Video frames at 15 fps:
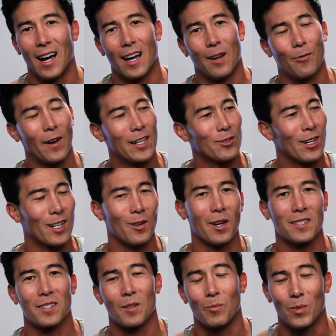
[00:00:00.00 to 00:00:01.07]
if I try to go
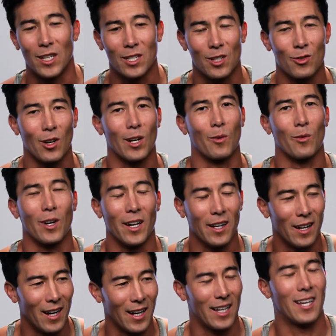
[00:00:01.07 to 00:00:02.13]
out to the beach and try to run,
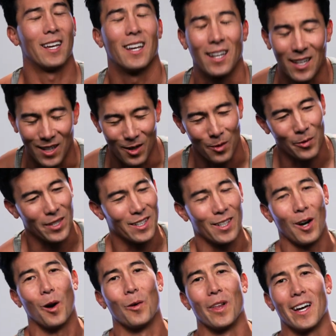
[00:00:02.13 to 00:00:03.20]
I can only
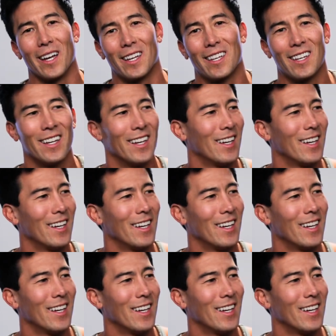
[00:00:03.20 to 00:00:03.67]
go like